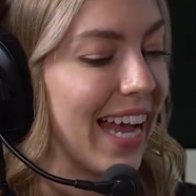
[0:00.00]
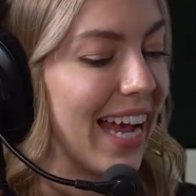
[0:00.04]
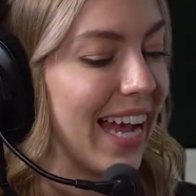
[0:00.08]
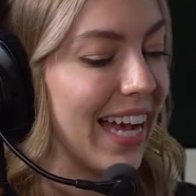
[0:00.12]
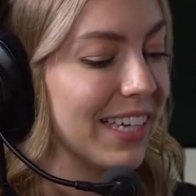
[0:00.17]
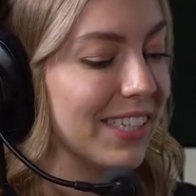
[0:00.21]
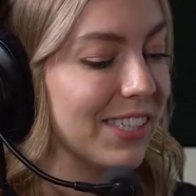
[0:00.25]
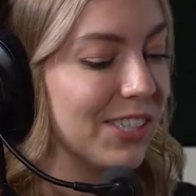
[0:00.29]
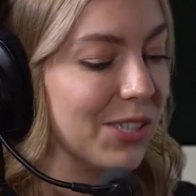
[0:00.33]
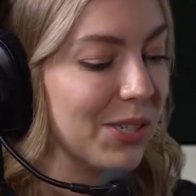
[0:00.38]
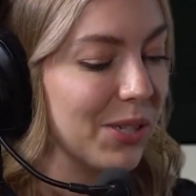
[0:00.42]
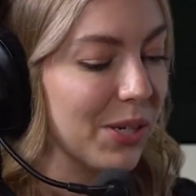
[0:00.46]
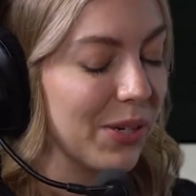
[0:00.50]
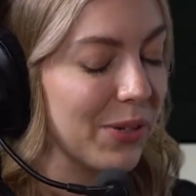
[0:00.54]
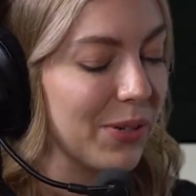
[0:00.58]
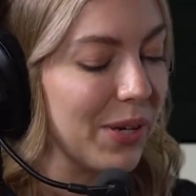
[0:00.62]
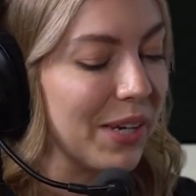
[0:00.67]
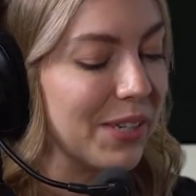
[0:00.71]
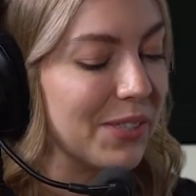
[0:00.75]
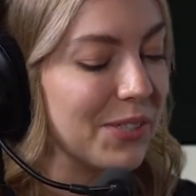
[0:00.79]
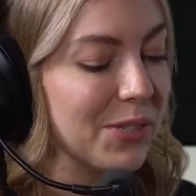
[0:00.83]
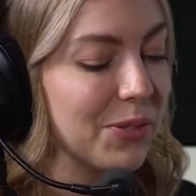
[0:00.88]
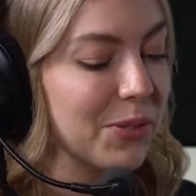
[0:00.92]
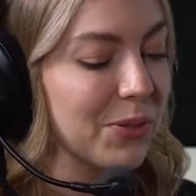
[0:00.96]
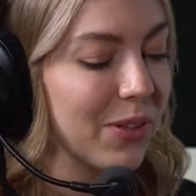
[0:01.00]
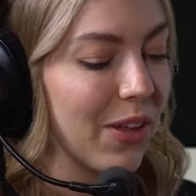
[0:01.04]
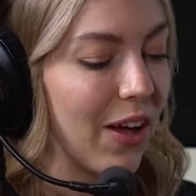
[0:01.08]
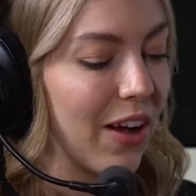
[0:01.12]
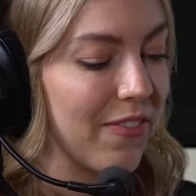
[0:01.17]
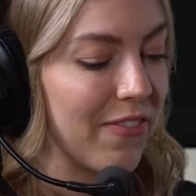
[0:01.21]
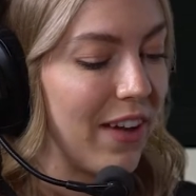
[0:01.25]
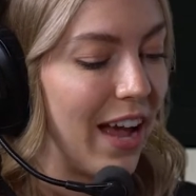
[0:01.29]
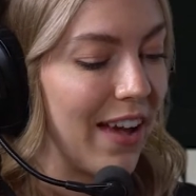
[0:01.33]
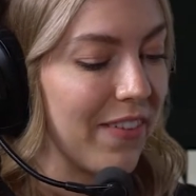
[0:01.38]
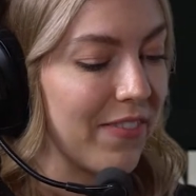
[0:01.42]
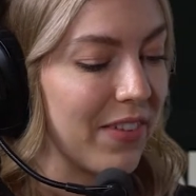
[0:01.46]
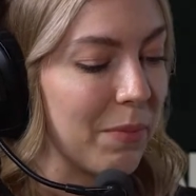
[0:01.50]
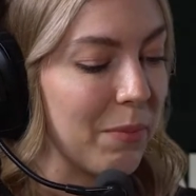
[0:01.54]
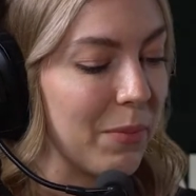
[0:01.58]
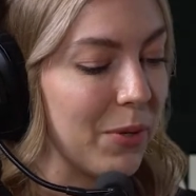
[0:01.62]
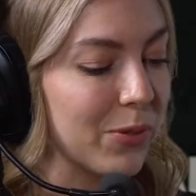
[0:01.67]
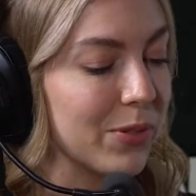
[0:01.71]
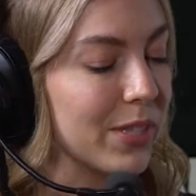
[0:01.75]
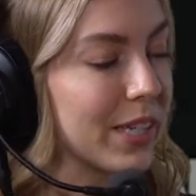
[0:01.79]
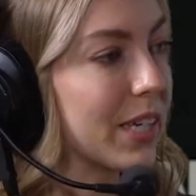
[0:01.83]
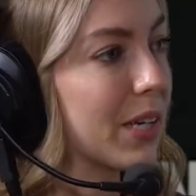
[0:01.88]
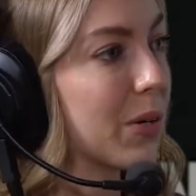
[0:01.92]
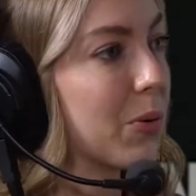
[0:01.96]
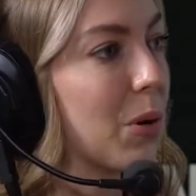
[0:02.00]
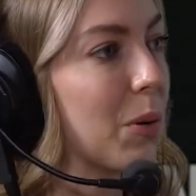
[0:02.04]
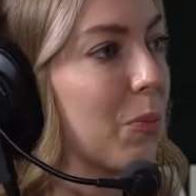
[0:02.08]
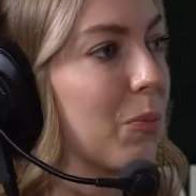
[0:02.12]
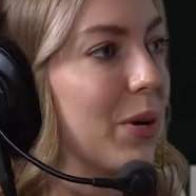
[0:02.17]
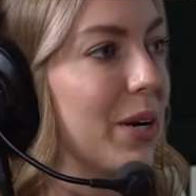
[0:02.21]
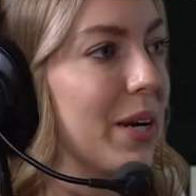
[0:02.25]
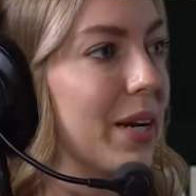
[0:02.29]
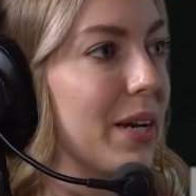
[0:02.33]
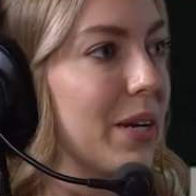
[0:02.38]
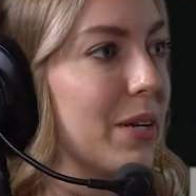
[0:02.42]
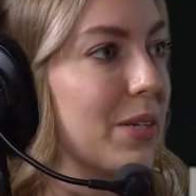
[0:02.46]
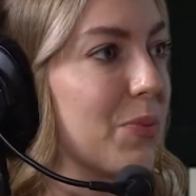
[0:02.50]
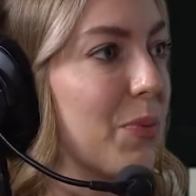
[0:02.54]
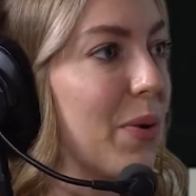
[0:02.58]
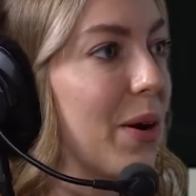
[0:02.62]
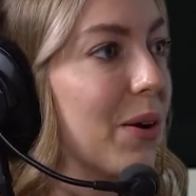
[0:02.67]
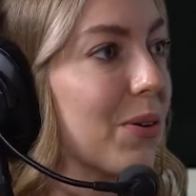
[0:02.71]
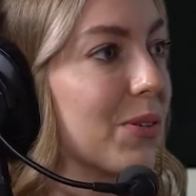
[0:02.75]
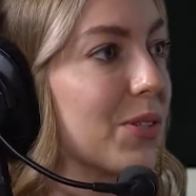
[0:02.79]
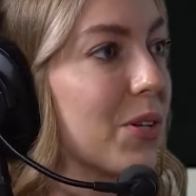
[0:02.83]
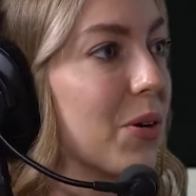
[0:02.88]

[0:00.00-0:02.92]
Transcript: I do love having music incorporated as well.